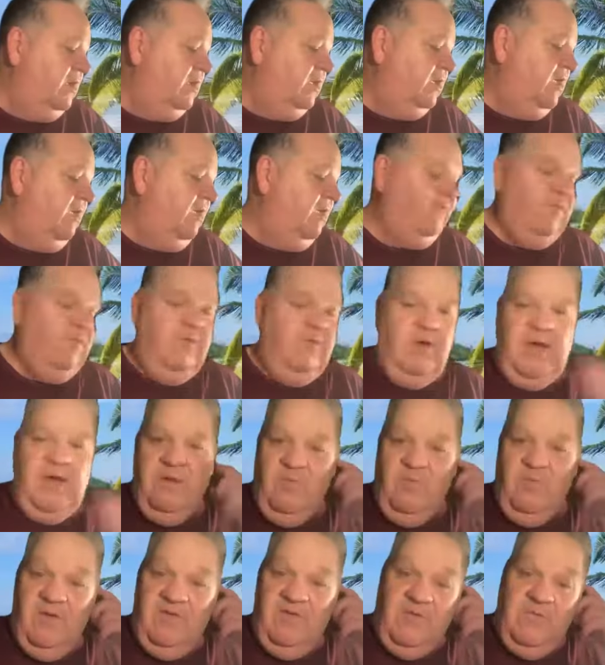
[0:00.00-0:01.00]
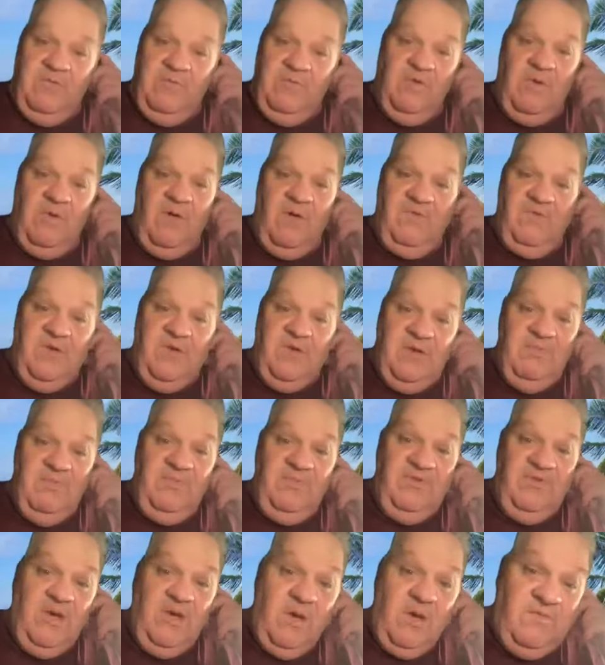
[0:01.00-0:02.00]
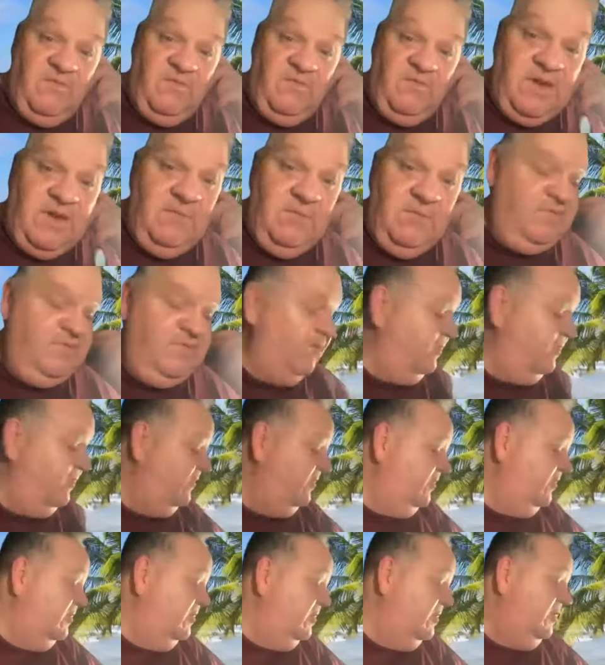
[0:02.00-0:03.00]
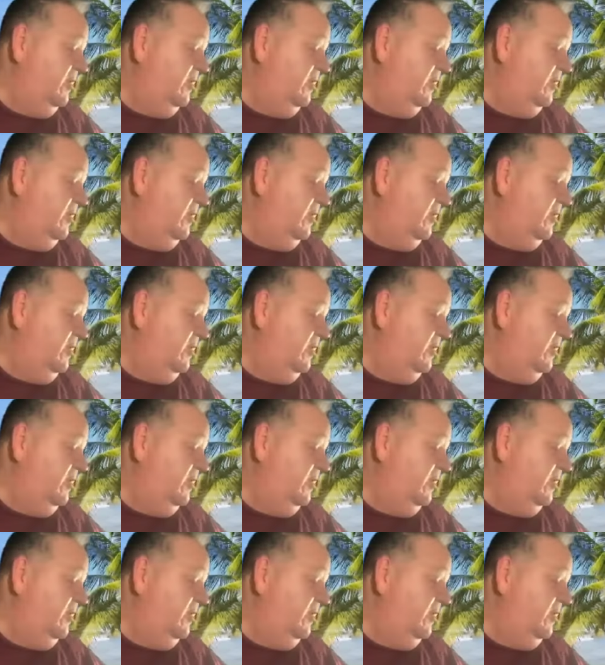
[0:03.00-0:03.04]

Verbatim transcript: Keith Green was a prophet himself and a musician.